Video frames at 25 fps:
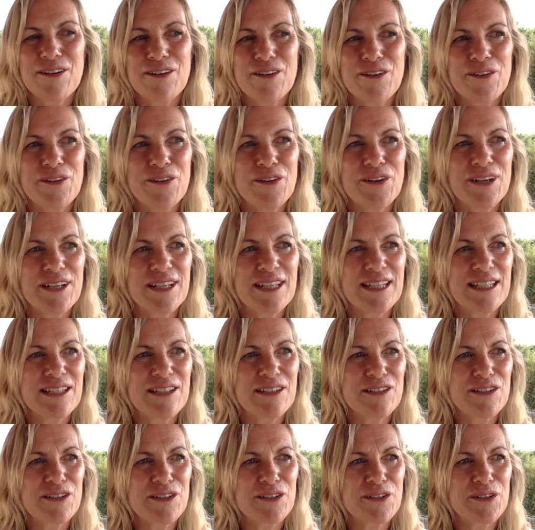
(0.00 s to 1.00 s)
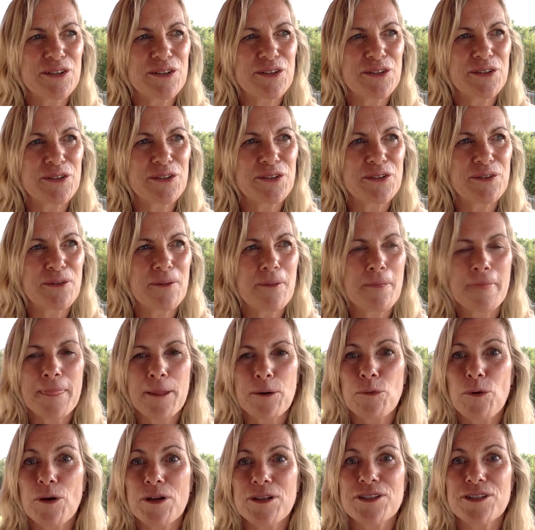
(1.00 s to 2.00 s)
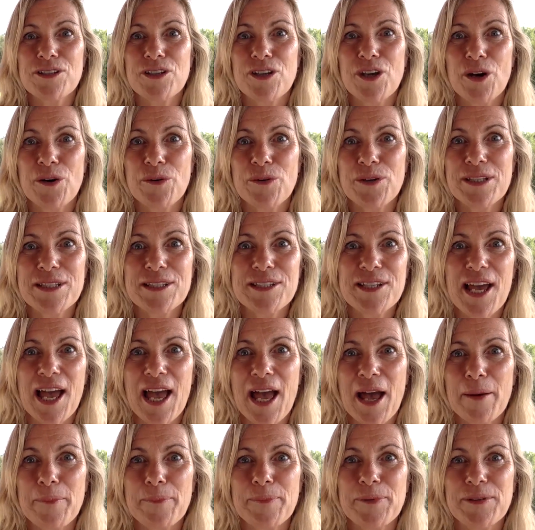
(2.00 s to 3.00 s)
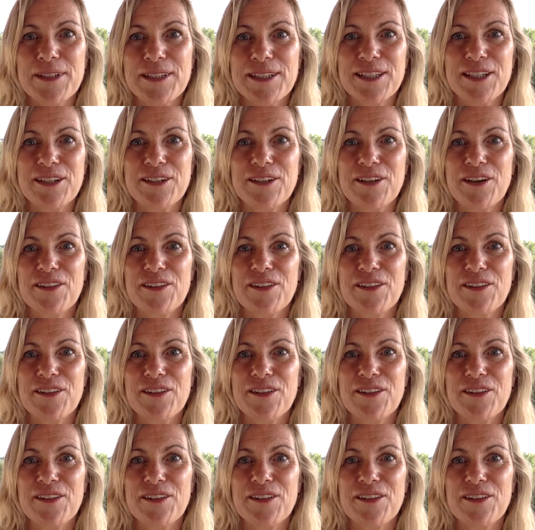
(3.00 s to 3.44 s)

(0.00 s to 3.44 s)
or into what's going to happen,